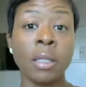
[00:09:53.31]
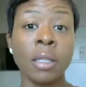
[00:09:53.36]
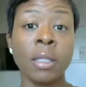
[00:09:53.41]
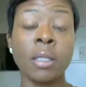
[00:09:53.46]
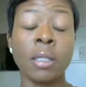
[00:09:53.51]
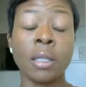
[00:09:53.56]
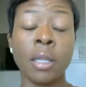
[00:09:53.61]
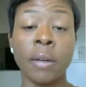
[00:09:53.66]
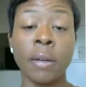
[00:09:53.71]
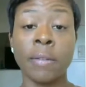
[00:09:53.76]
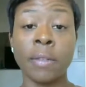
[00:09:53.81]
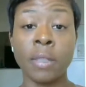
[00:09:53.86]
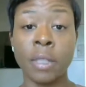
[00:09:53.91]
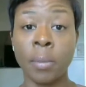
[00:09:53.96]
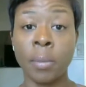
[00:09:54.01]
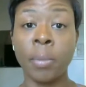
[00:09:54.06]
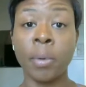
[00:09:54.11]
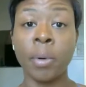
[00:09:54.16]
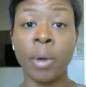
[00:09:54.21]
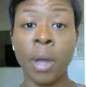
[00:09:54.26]
simple
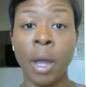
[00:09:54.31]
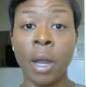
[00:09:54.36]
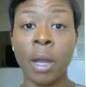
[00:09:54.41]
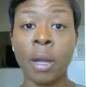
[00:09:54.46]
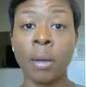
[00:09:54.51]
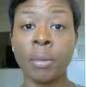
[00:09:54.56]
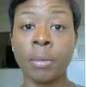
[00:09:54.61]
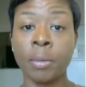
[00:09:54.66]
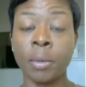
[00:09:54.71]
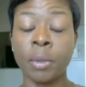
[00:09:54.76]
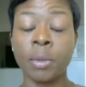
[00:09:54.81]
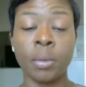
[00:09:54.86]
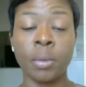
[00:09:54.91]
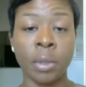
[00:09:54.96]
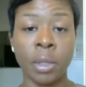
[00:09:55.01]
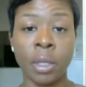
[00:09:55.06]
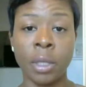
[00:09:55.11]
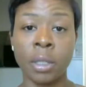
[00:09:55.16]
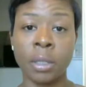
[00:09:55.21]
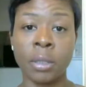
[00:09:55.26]
carbs, which we'll get into
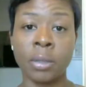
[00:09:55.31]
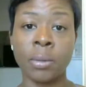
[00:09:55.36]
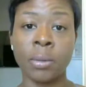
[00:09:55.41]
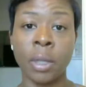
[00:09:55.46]
later.